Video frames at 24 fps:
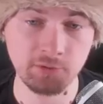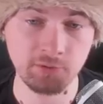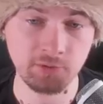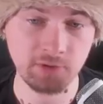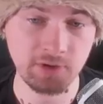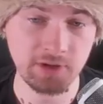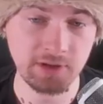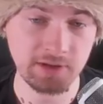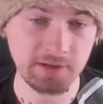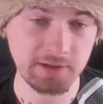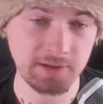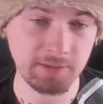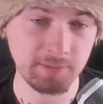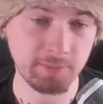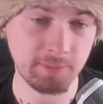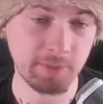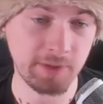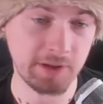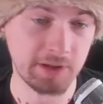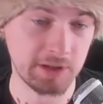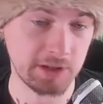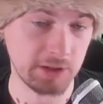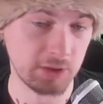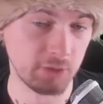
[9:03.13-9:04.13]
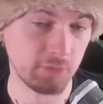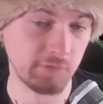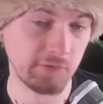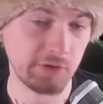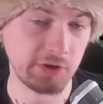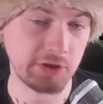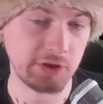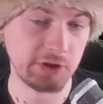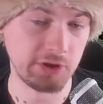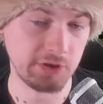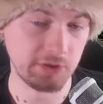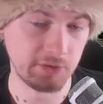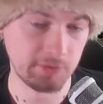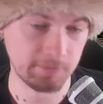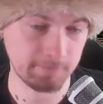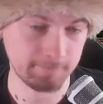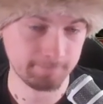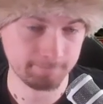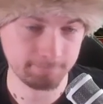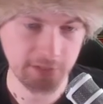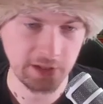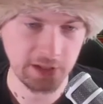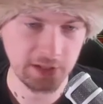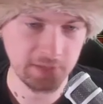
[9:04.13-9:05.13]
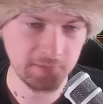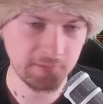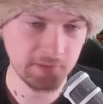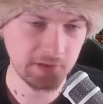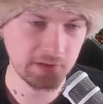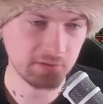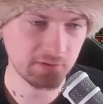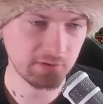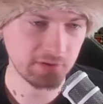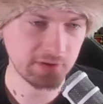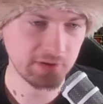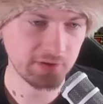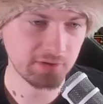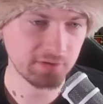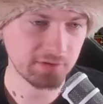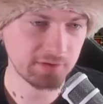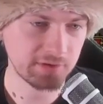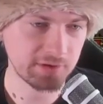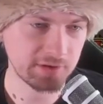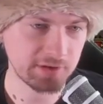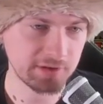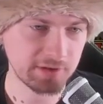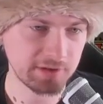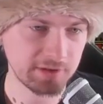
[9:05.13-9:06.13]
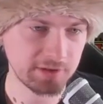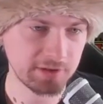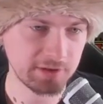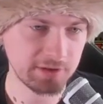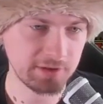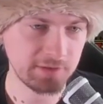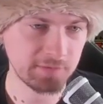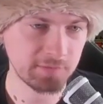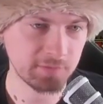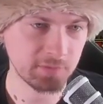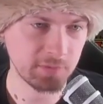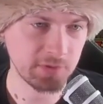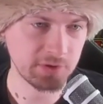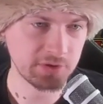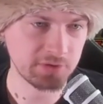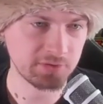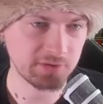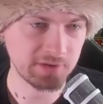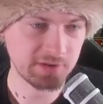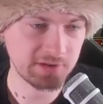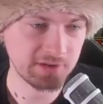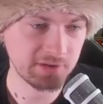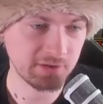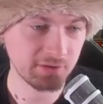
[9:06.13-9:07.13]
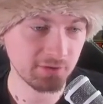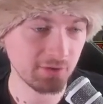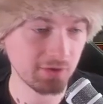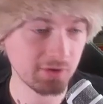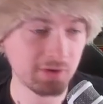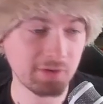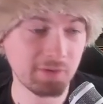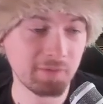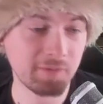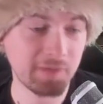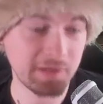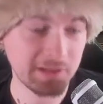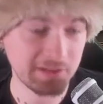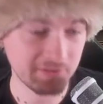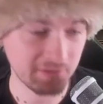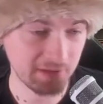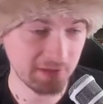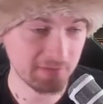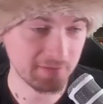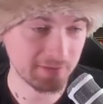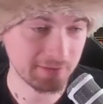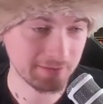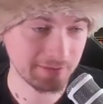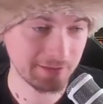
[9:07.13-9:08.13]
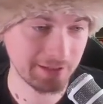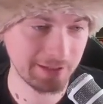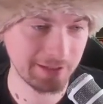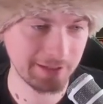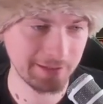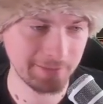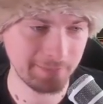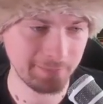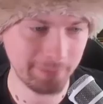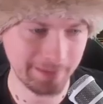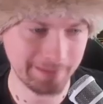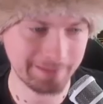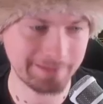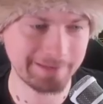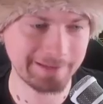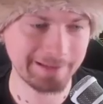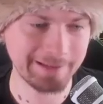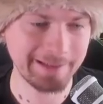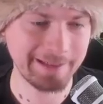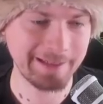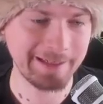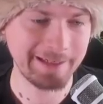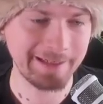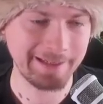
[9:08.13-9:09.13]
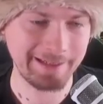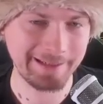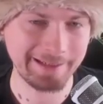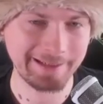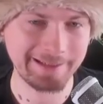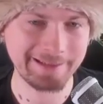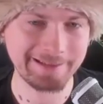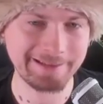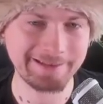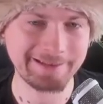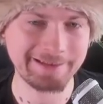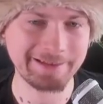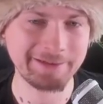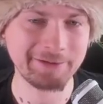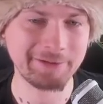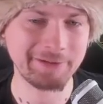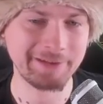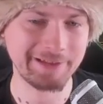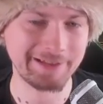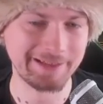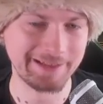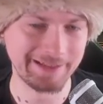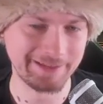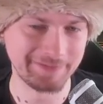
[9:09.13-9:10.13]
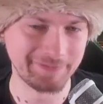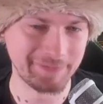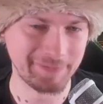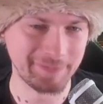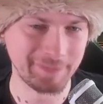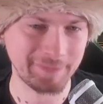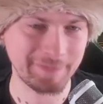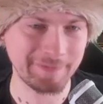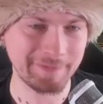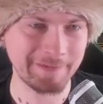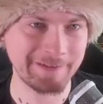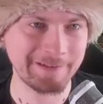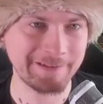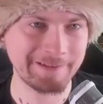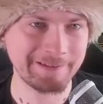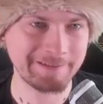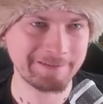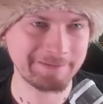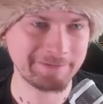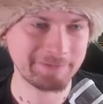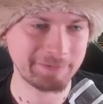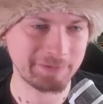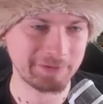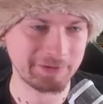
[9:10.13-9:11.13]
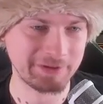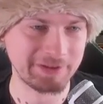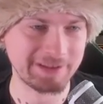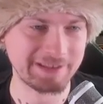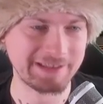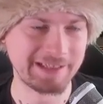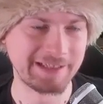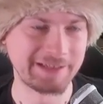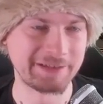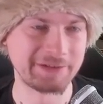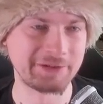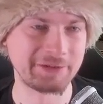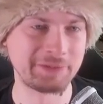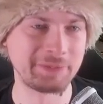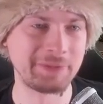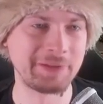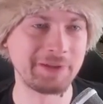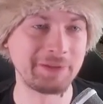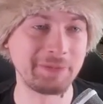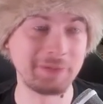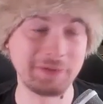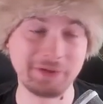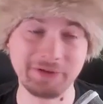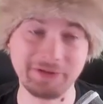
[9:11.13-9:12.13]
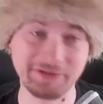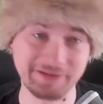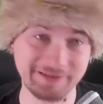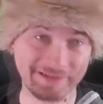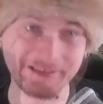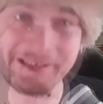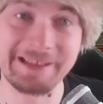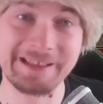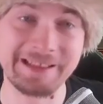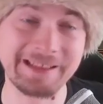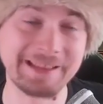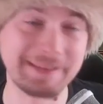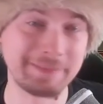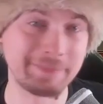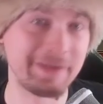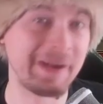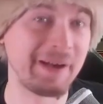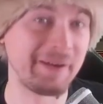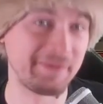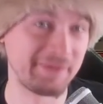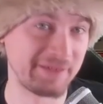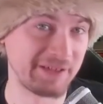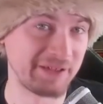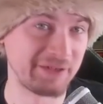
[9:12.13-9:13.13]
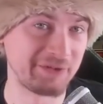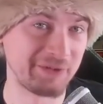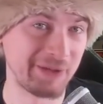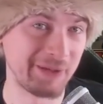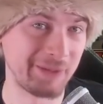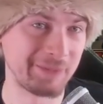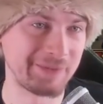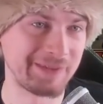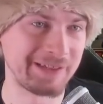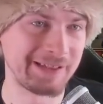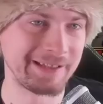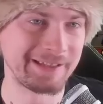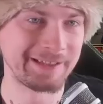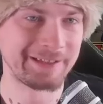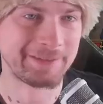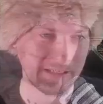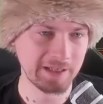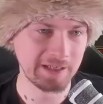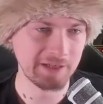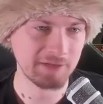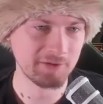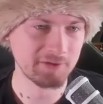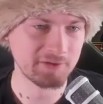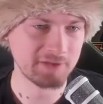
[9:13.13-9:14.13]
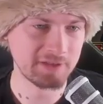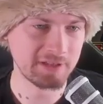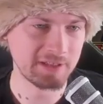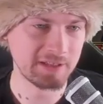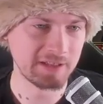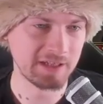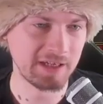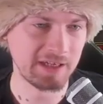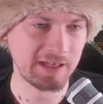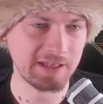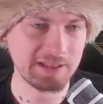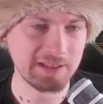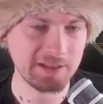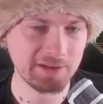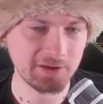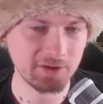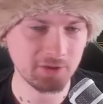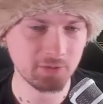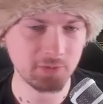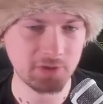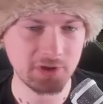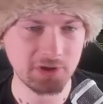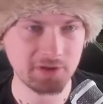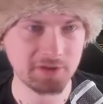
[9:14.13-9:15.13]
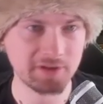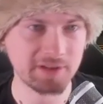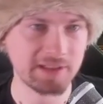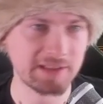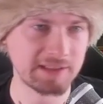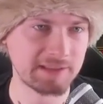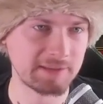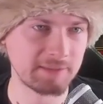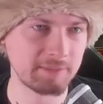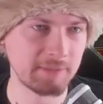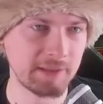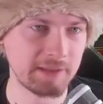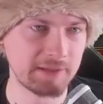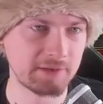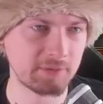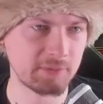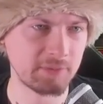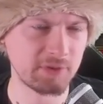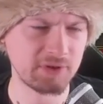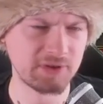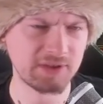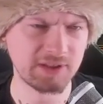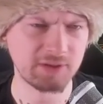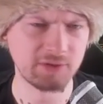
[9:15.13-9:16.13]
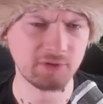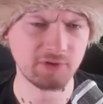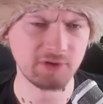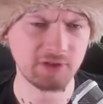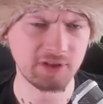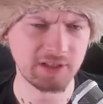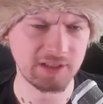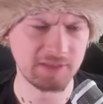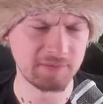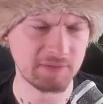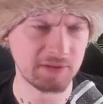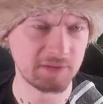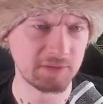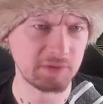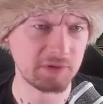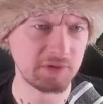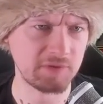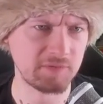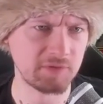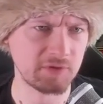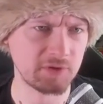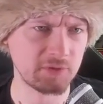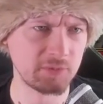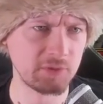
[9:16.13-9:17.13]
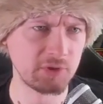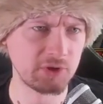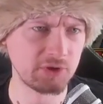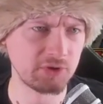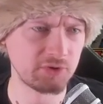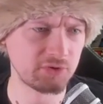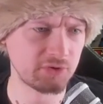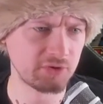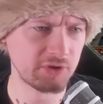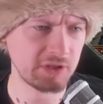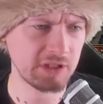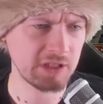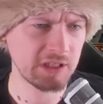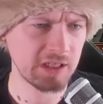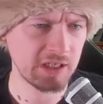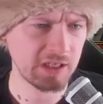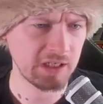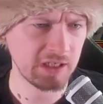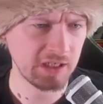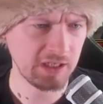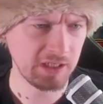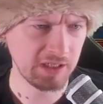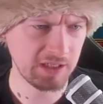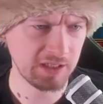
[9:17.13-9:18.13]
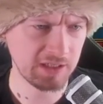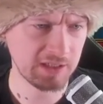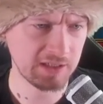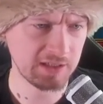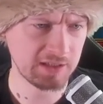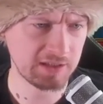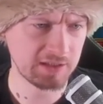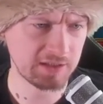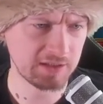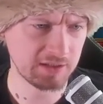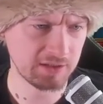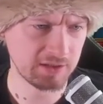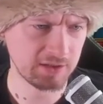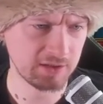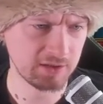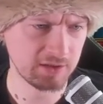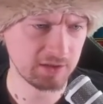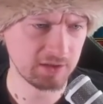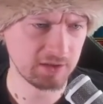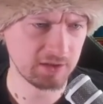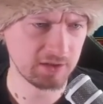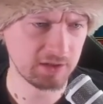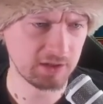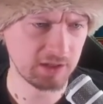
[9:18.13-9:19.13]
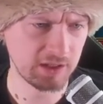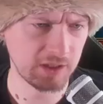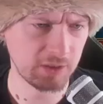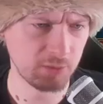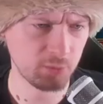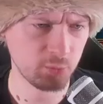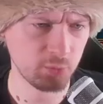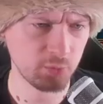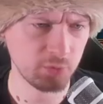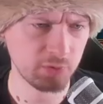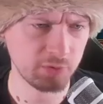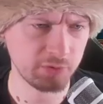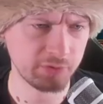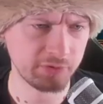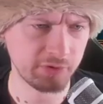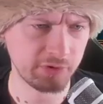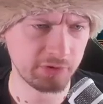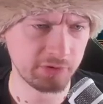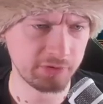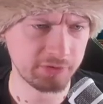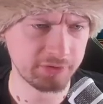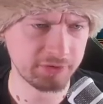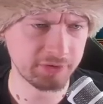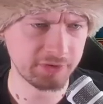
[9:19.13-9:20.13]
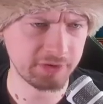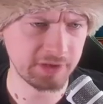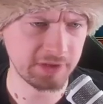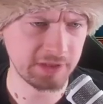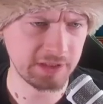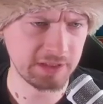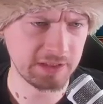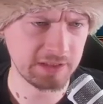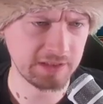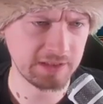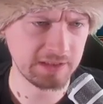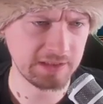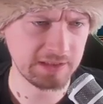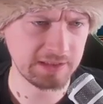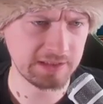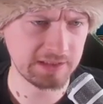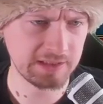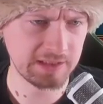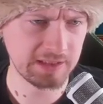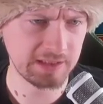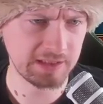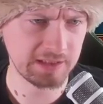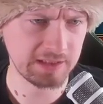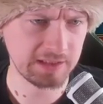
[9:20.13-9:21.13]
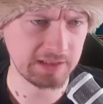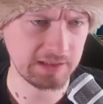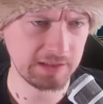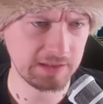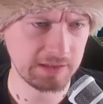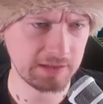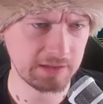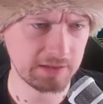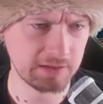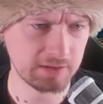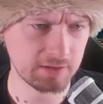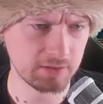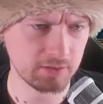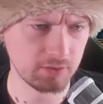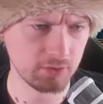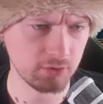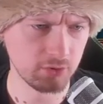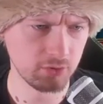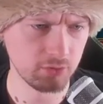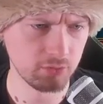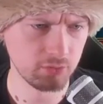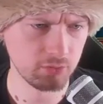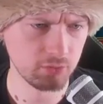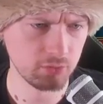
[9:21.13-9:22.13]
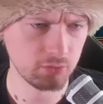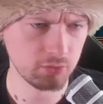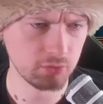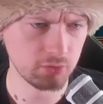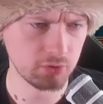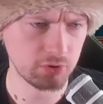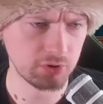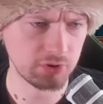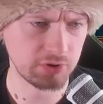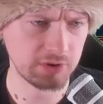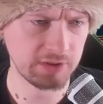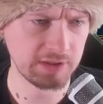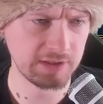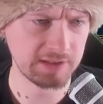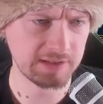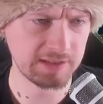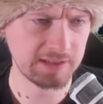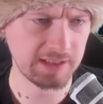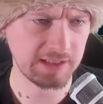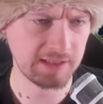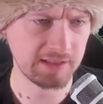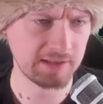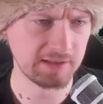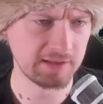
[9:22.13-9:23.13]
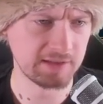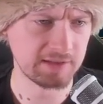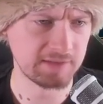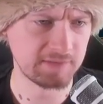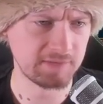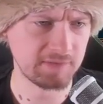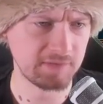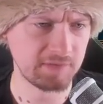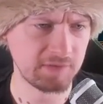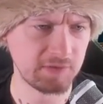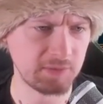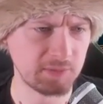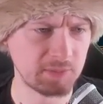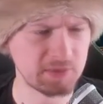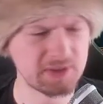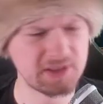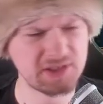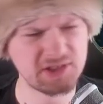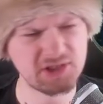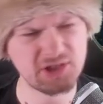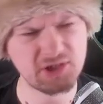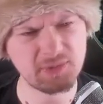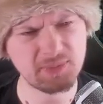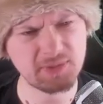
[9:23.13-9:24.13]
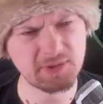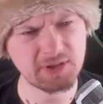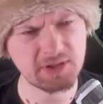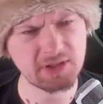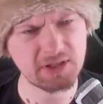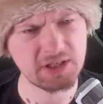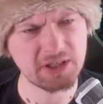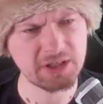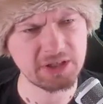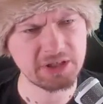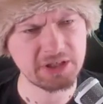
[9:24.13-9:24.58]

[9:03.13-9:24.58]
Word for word: to get the parak over here. And I think we already got uh, information that they're not gonna vice rival, but I can still go and attack them for this Casus Belli, because it is a monthtic to update. I can also take the high income here, it doesn't matter, because I'm gonna have a different mission tree, and uh, I will also take this guy, no? This guy that is fifty percent cheaper.